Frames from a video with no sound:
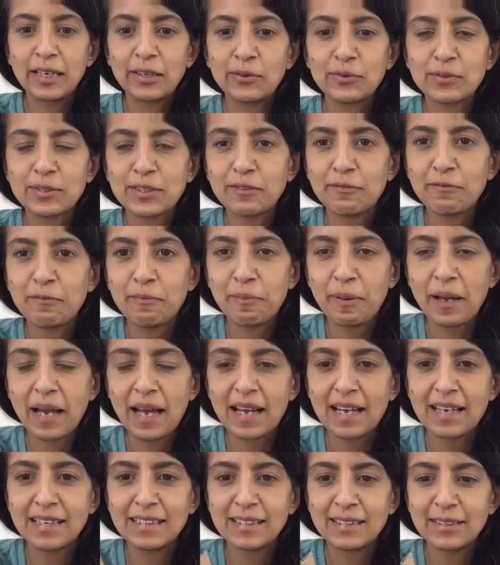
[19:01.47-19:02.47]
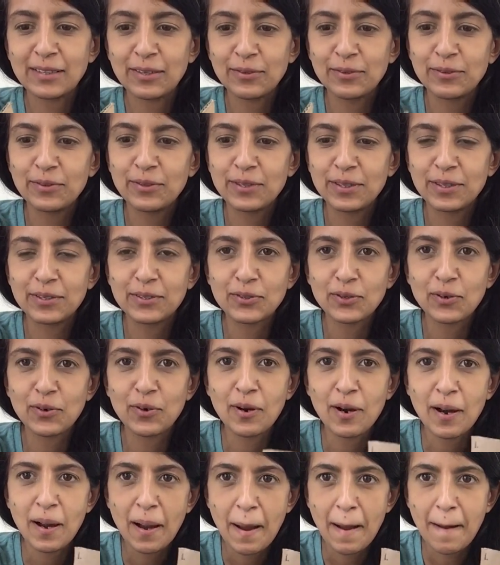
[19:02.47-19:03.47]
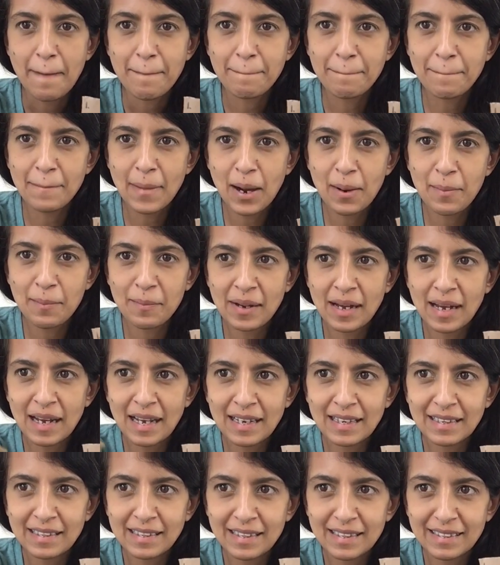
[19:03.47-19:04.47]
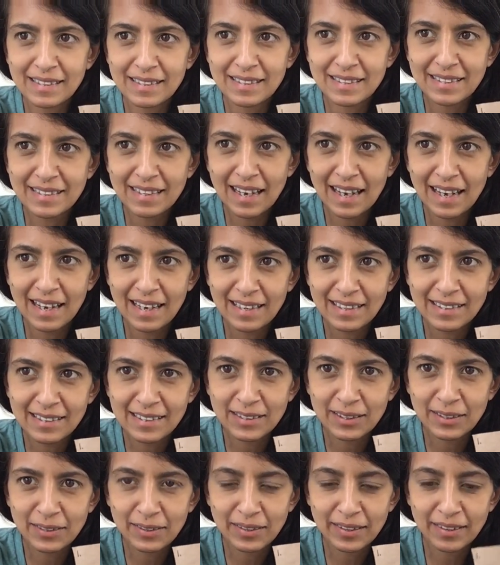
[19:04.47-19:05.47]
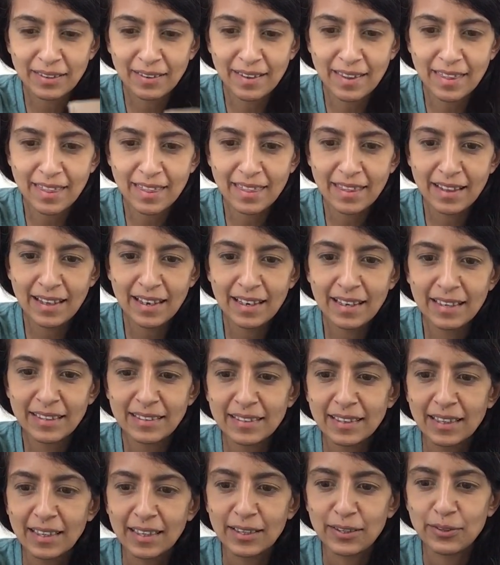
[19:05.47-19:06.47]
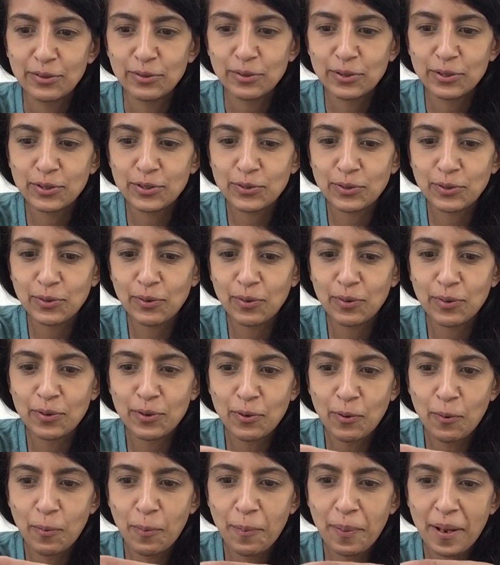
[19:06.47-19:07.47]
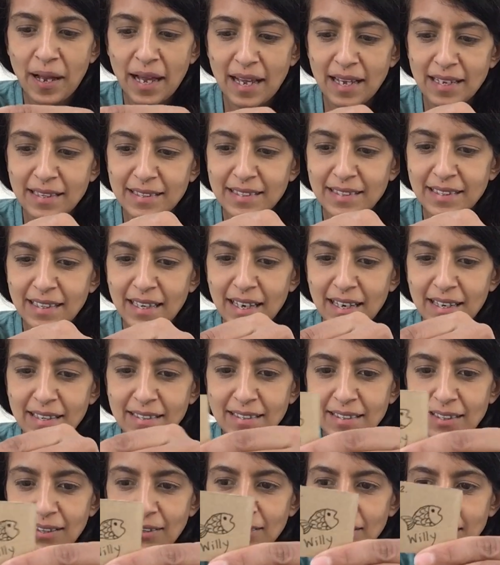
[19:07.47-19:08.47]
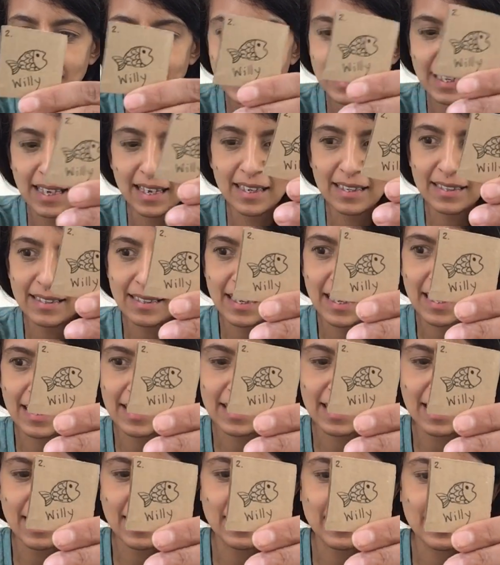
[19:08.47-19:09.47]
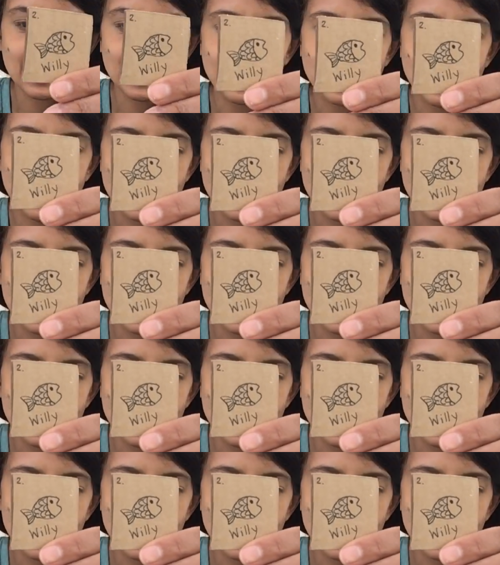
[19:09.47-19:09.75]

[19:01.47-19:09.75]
lots of pairs. So you could draw mum and dad like that. You could draw your pet, as I said, and then